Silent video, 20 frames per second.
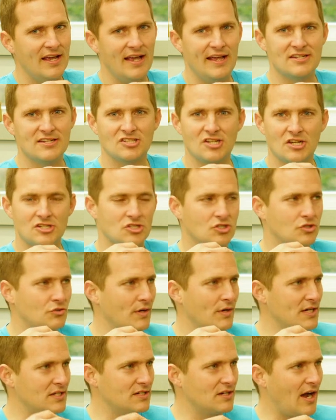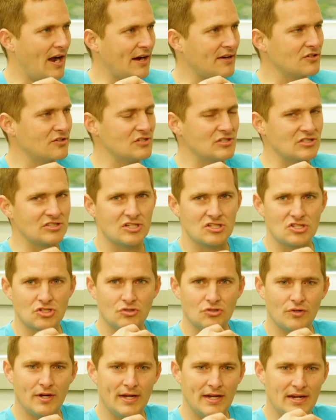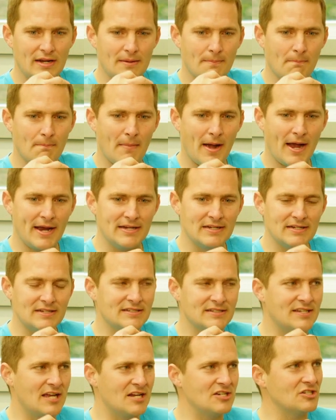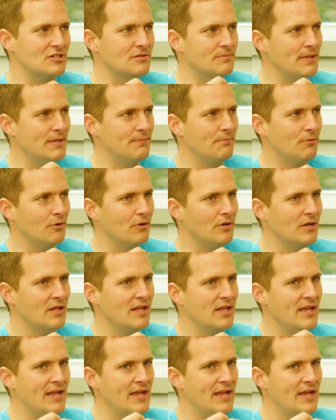and such great doctors and such great minded, intentioned people,